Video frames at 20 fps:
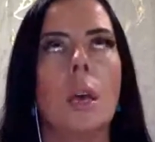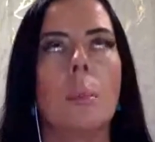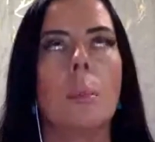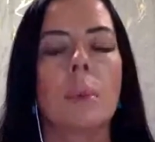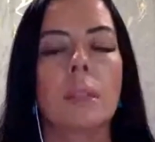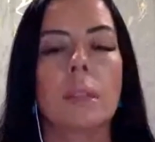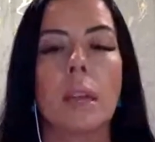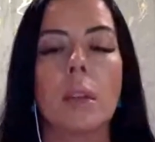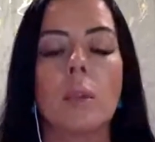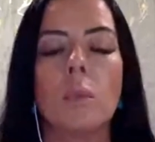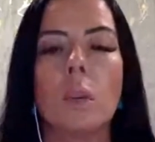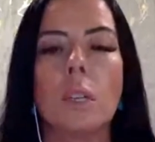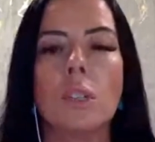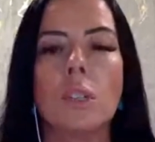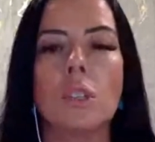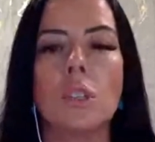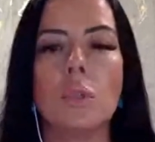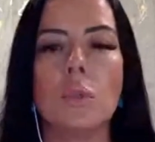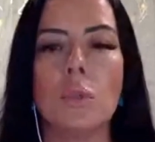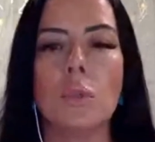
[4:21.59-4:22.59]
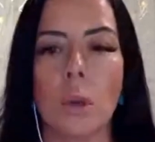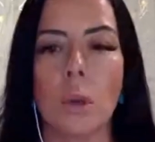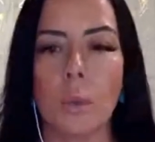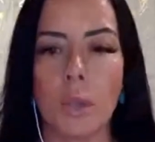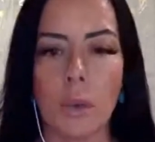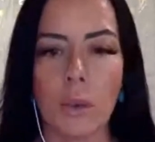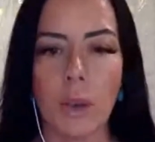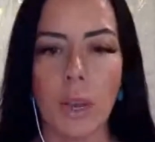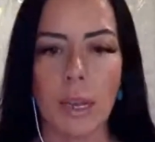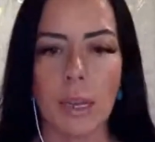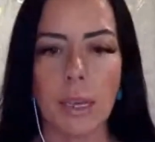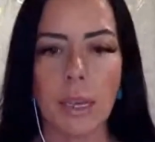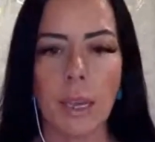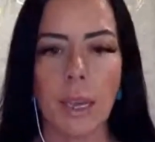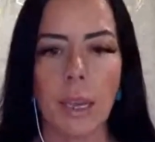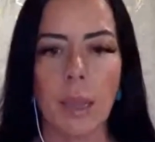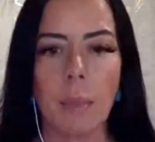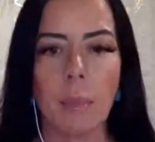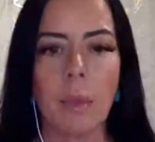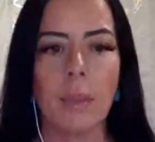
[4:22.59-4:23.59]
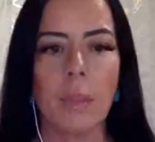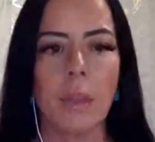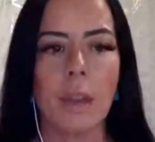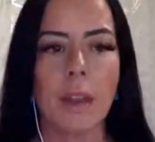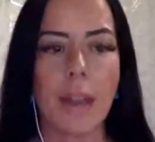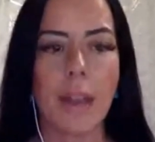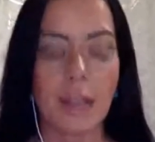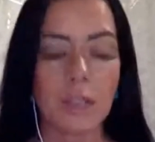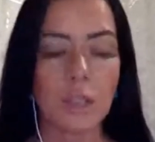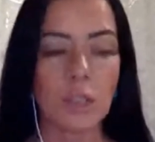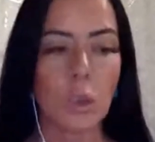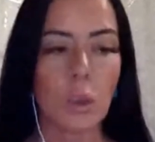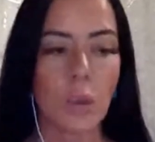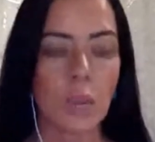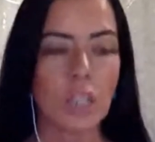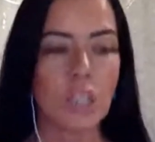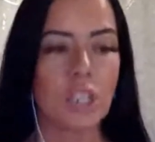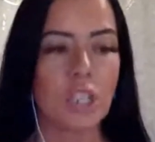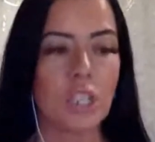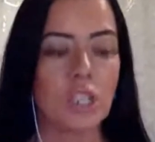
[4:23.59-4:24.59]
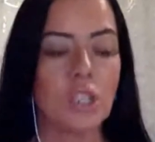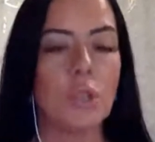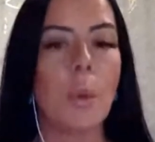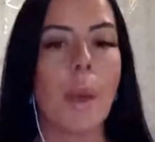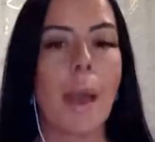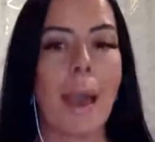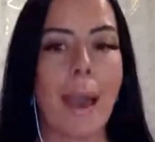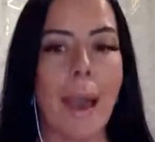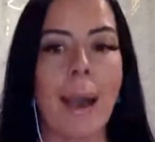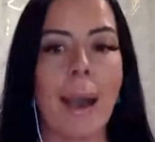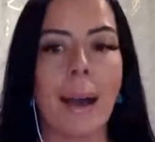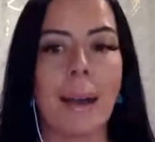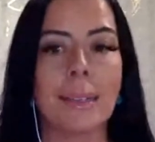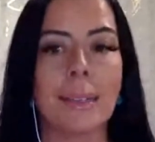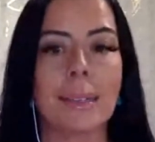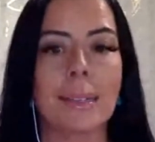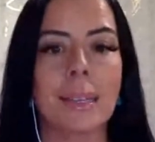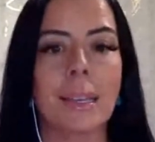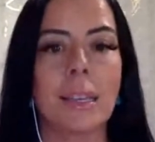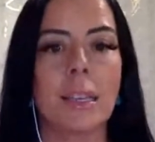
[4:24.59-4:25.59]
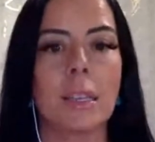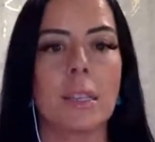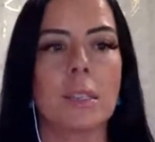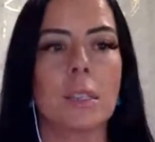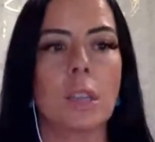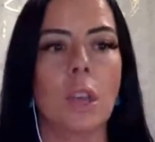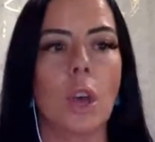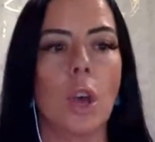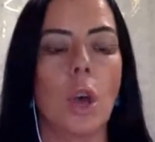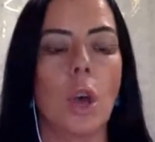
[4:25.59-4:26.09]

But then once you know your end game, the next question to ask is,